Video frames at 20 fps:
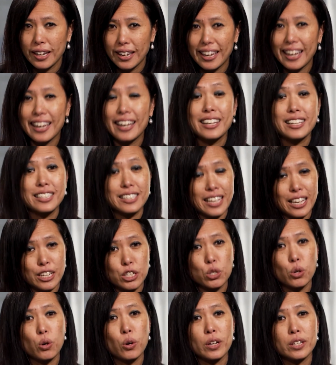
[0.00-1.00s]
It is their
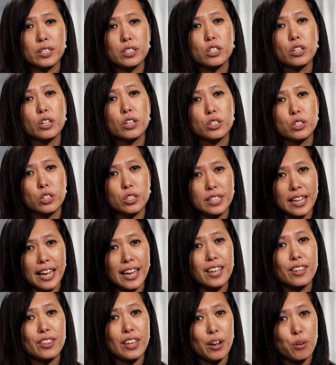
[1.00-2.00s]
choice to
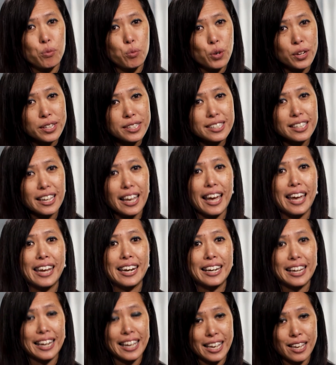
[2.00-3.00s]
take that risk
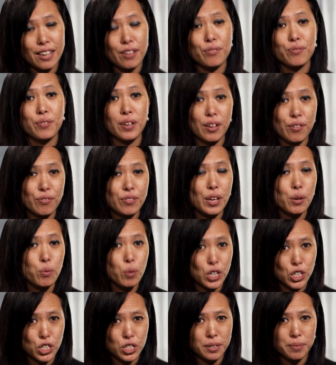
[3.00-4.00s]
and leave if they
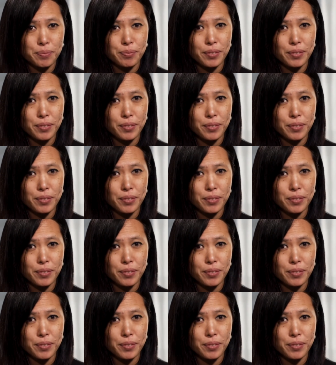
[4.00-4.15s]
wish.